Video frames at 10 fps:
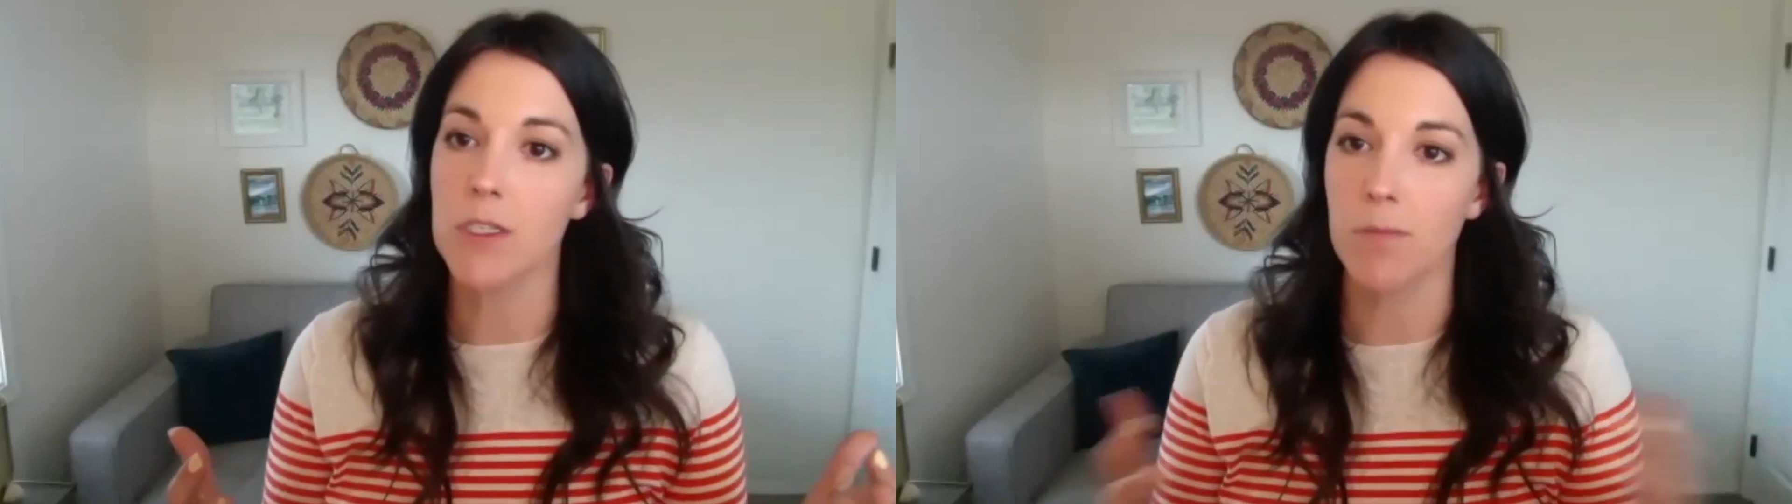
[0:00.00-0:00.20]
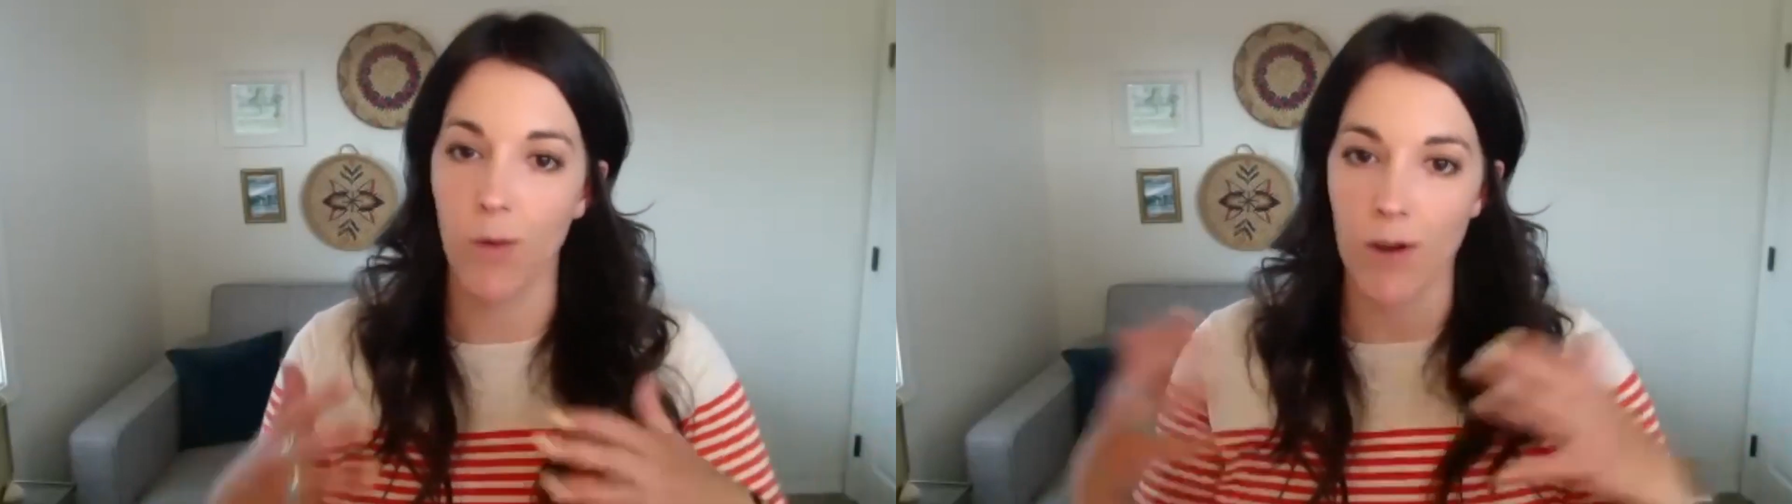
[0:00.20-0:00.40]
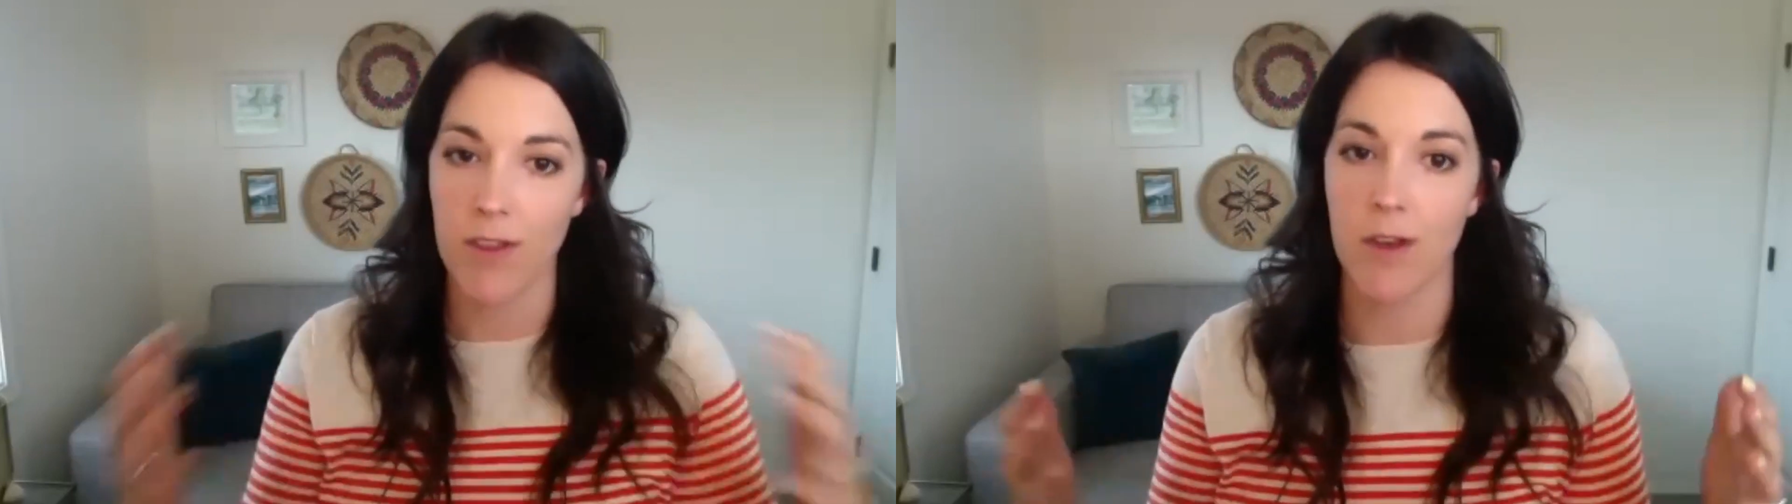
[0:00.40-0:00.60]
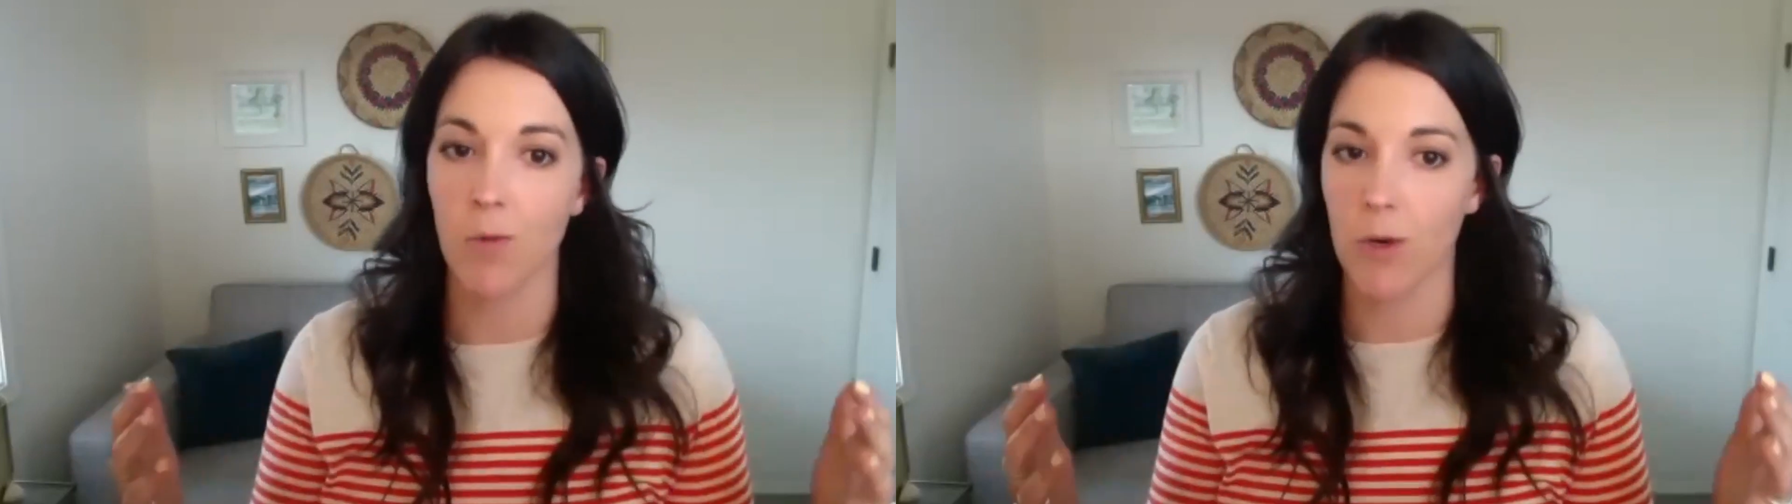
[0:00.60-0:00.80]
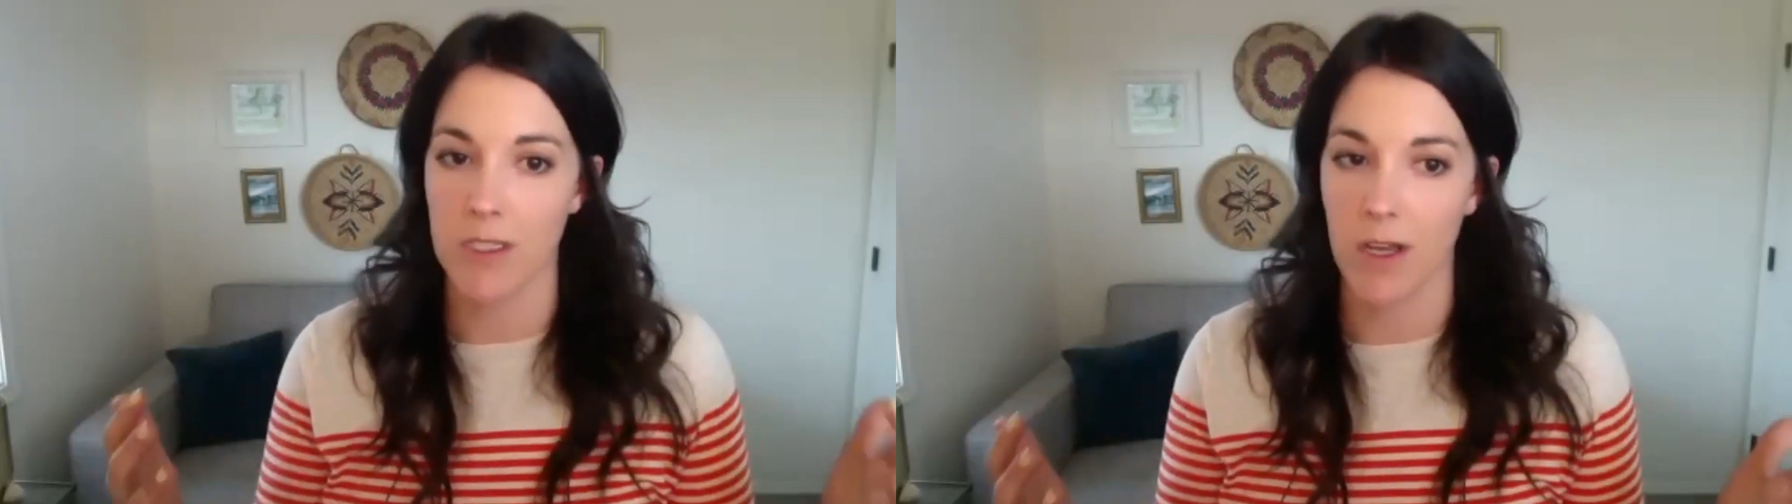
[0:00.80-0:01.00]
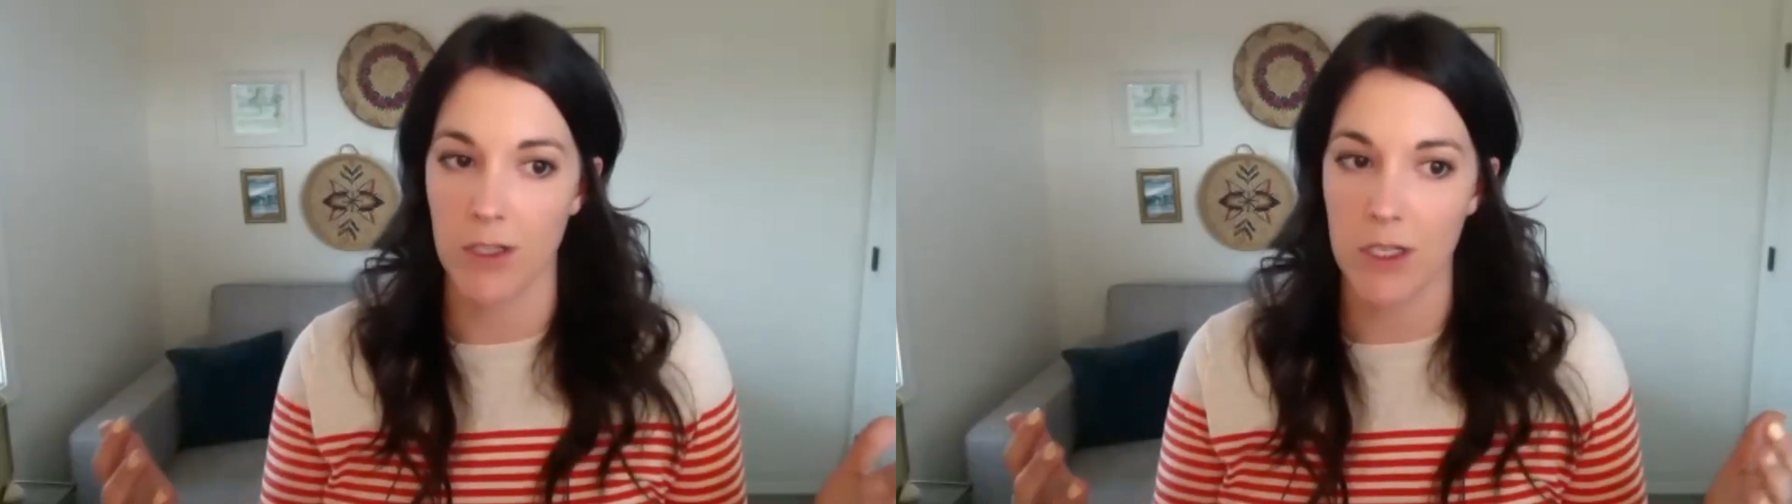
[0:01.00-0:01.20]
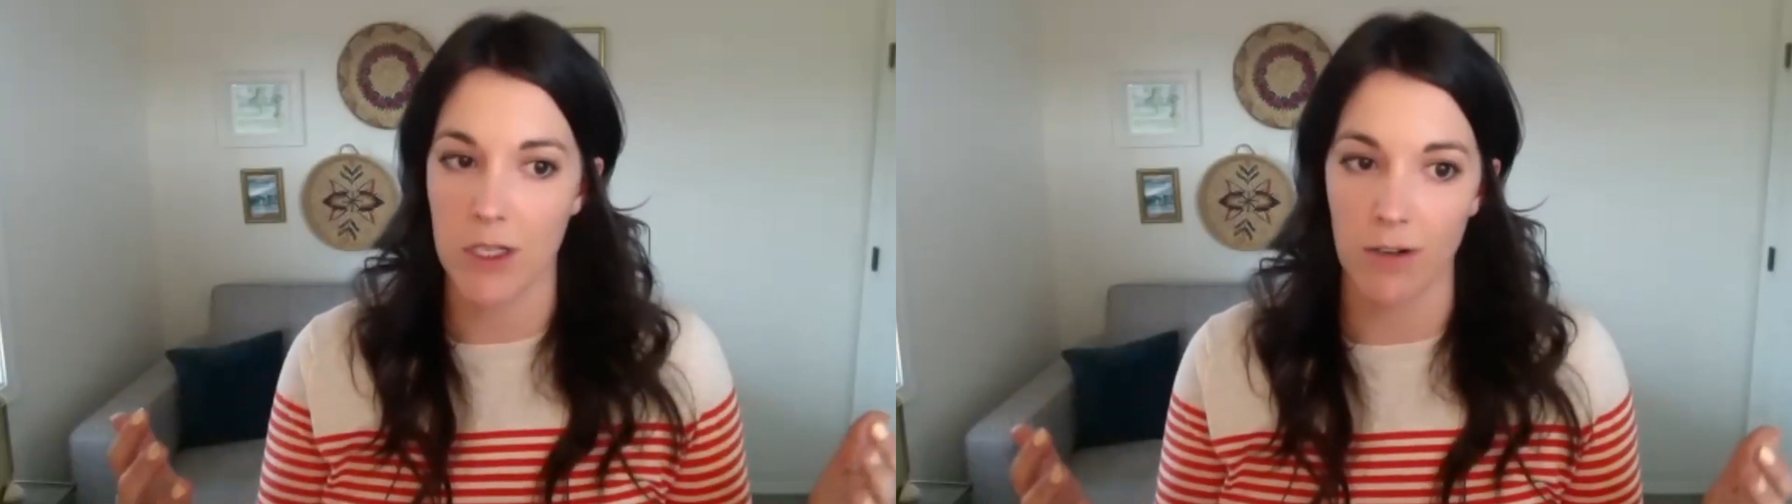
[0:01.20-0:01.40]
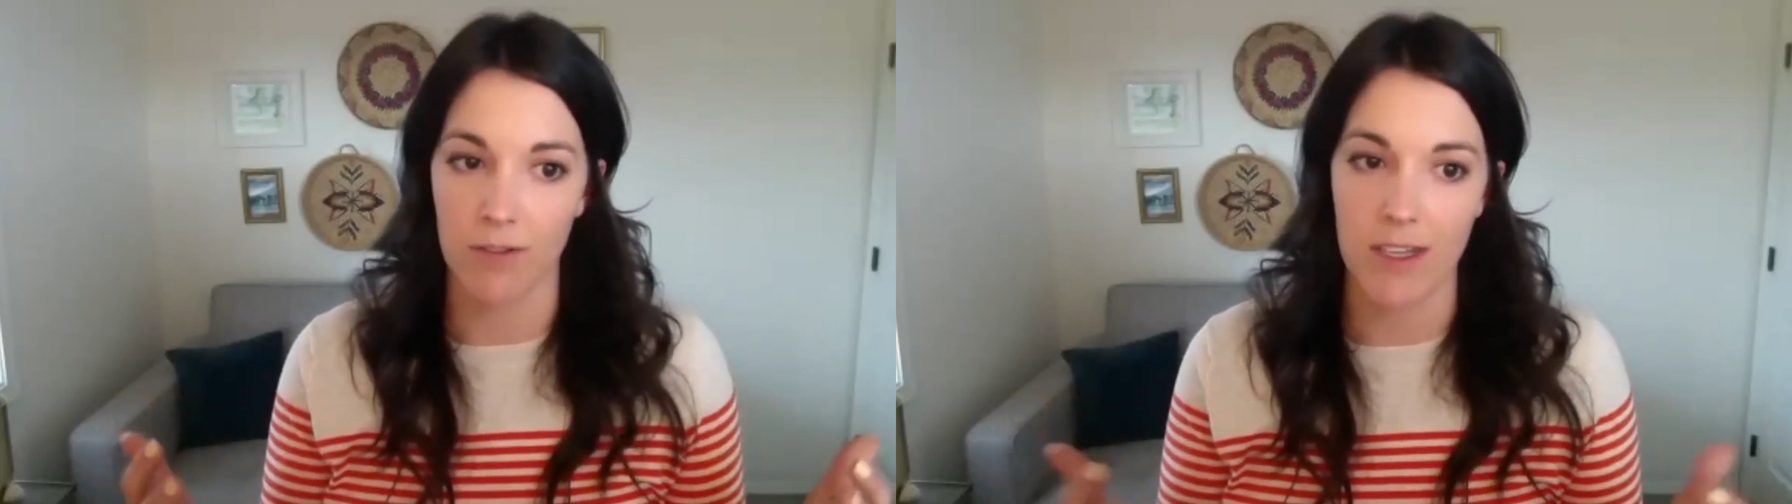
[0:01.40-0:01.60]
more than what's on the
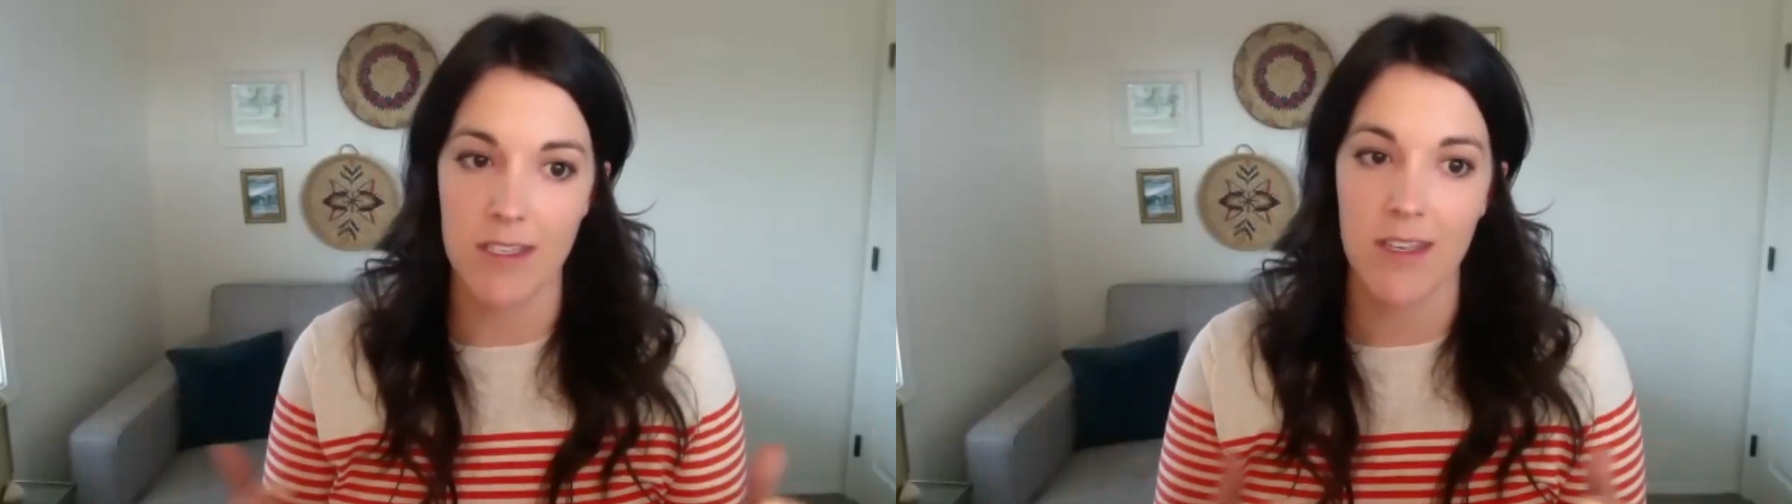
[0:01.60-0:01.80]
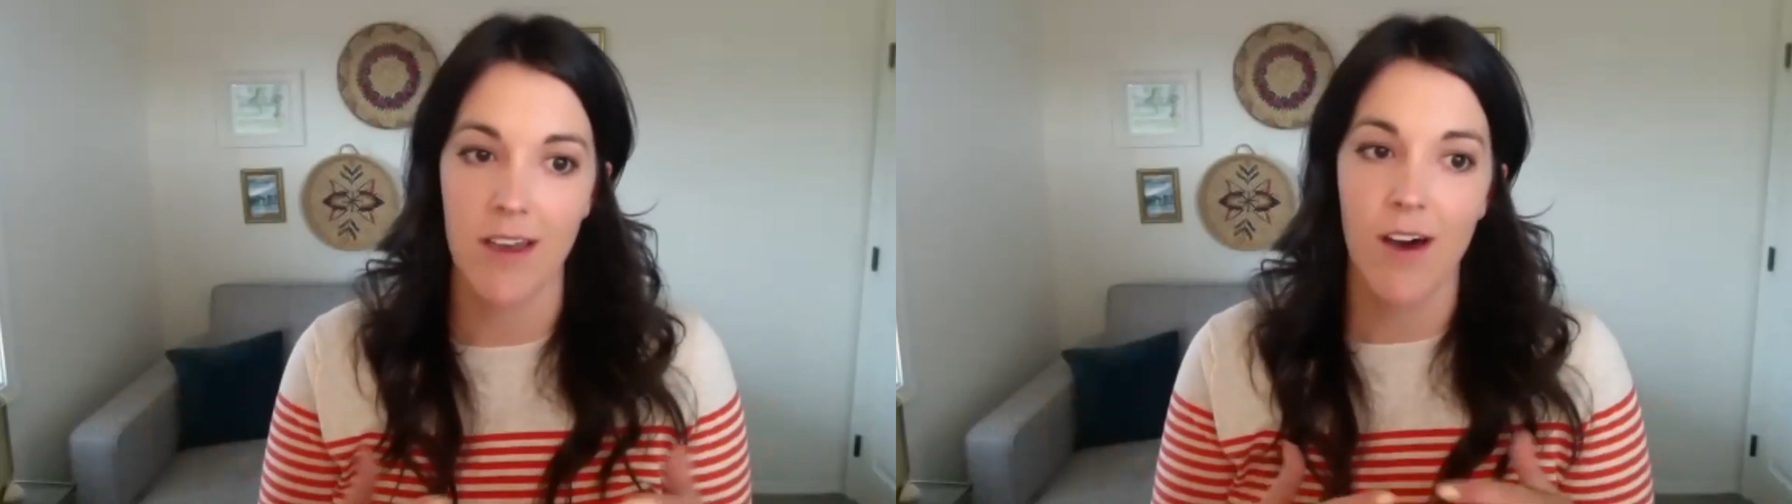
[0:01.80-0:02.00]
surface?